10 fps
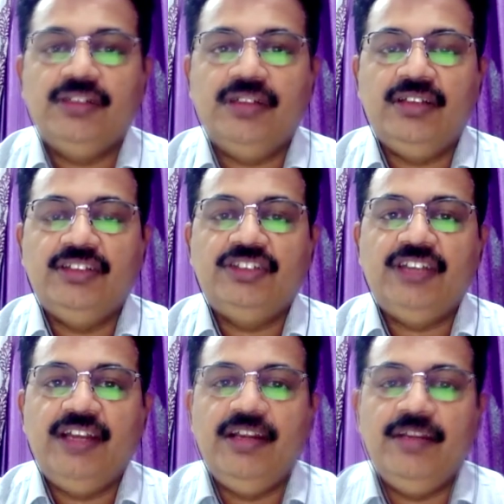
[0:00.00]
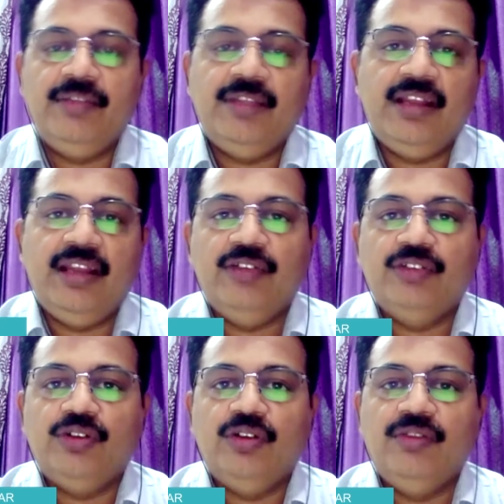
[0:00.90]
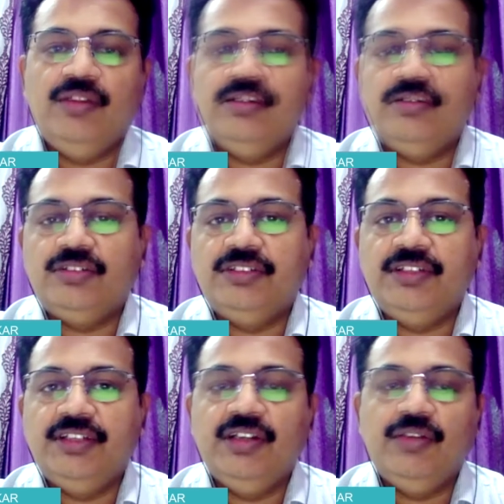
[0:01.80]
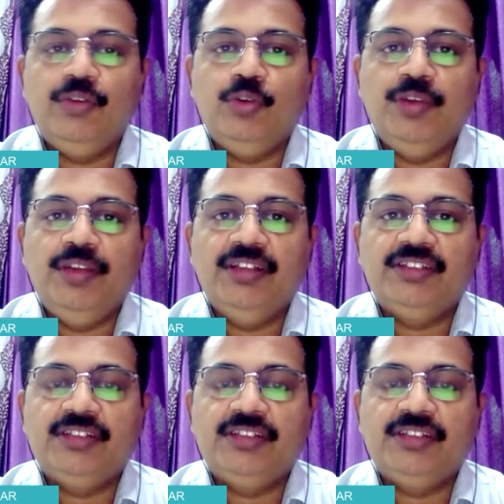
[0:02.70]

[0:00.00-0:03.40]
as a child, then I was thinking of doing